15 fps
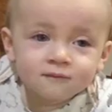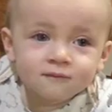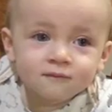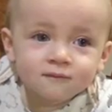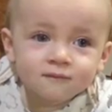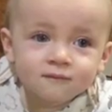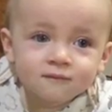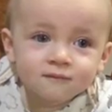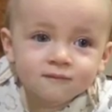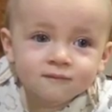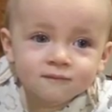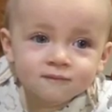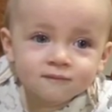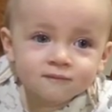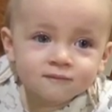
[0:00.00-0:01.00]

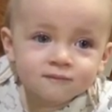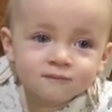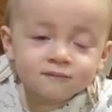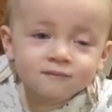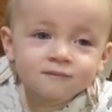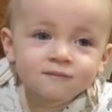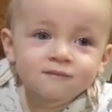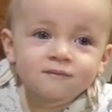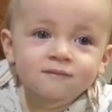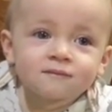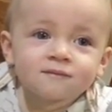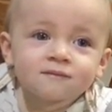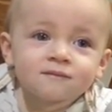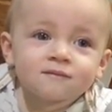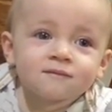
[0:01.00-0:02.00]

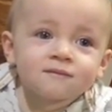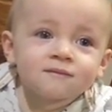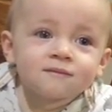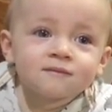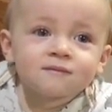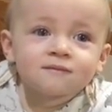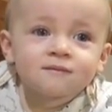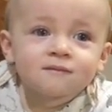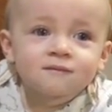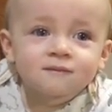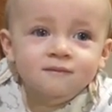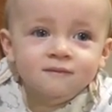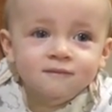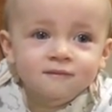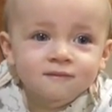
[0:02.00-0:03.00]

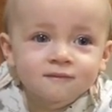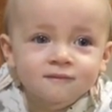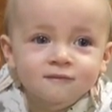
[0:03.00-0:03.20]
Nothing is said.